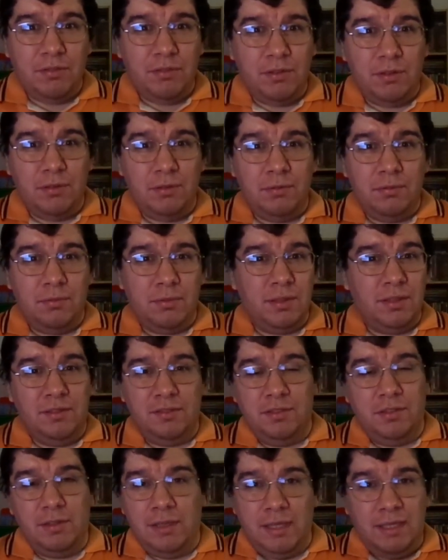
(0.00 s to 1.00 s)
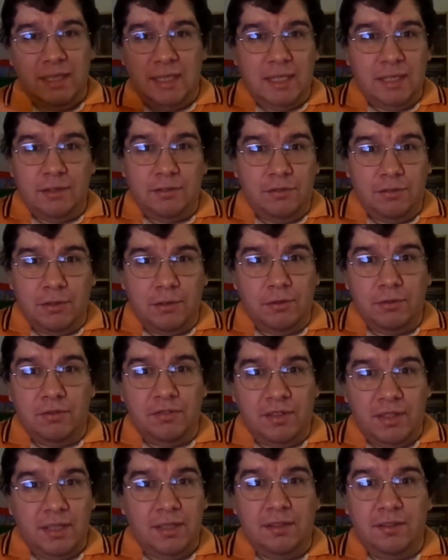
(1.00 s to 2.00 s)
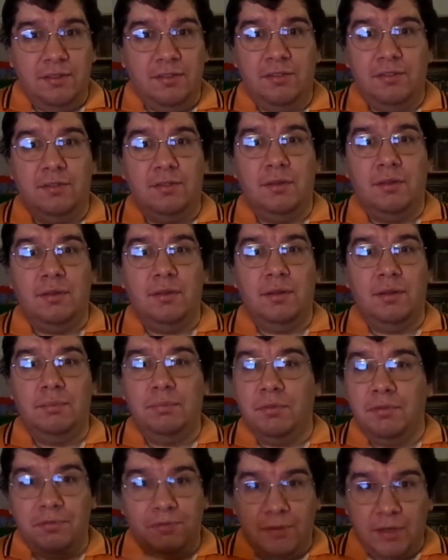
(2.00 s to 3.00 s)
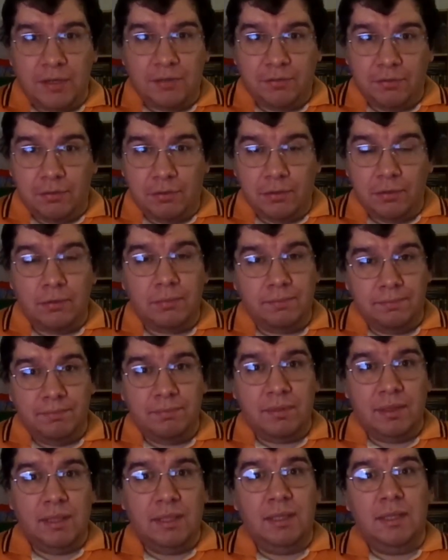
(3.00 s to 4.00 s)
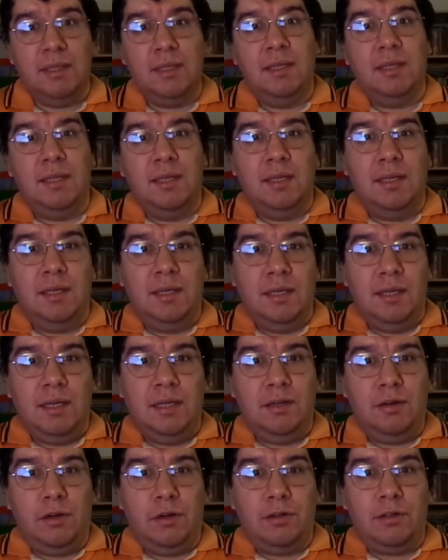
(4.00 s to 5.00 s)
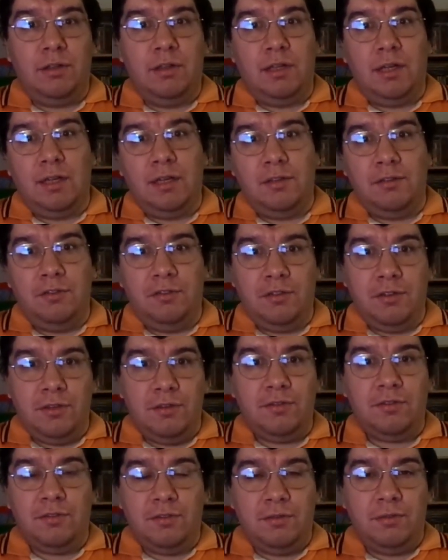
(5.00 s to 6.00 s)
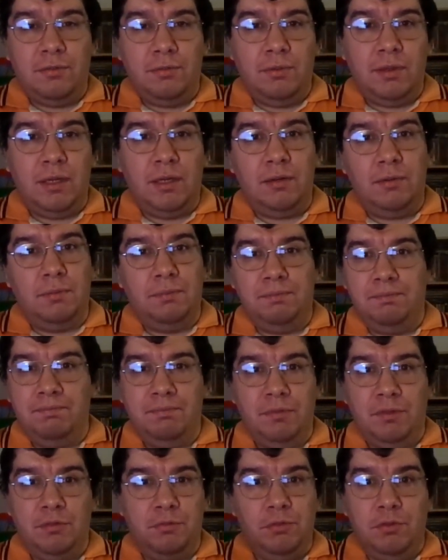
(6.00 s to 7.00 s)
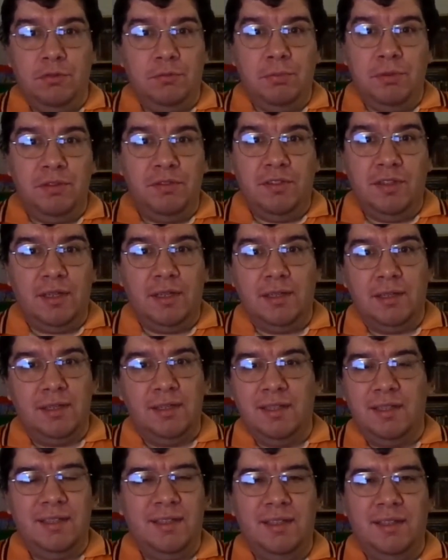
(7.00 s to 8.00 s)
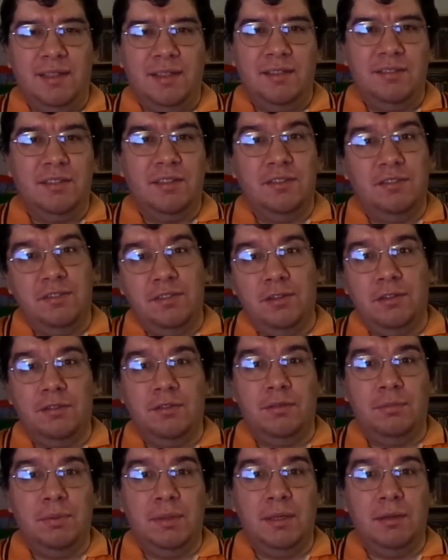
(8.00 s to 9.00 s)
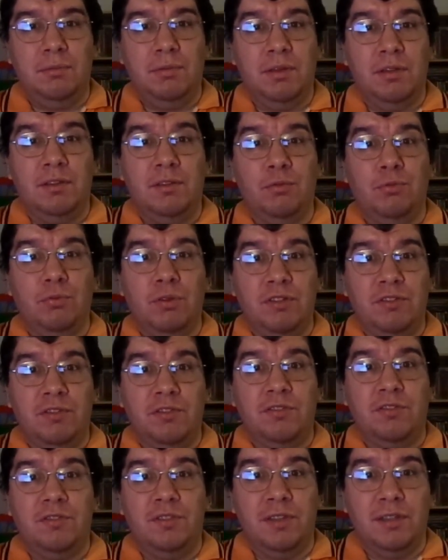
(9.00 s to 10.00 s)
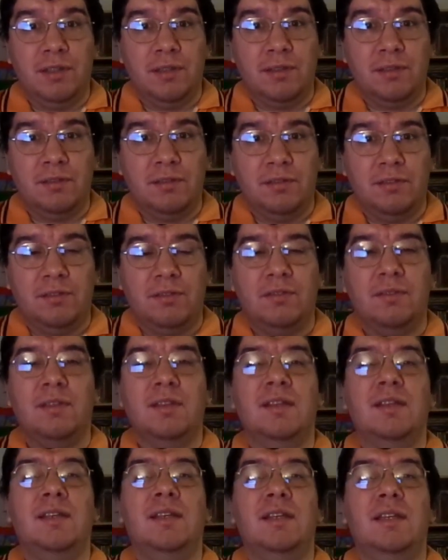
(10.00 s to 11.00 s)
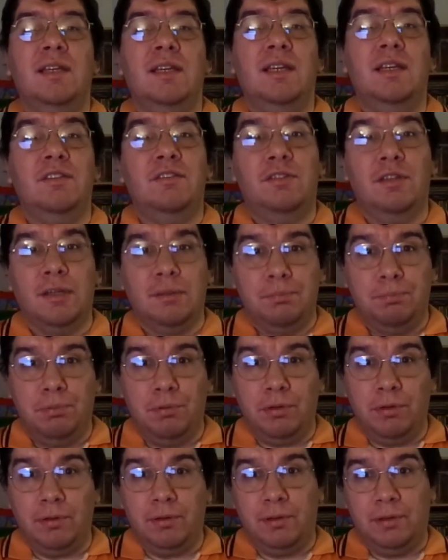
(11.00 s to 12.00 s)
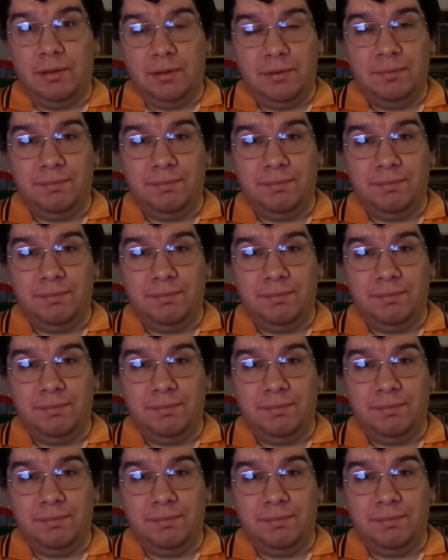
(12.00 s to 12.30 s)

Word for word: So, because, you know, Indiana Jones is a professor, an archaeologist, while Scrooge McDuck is considered to be one of the richest ducks in Duckburg,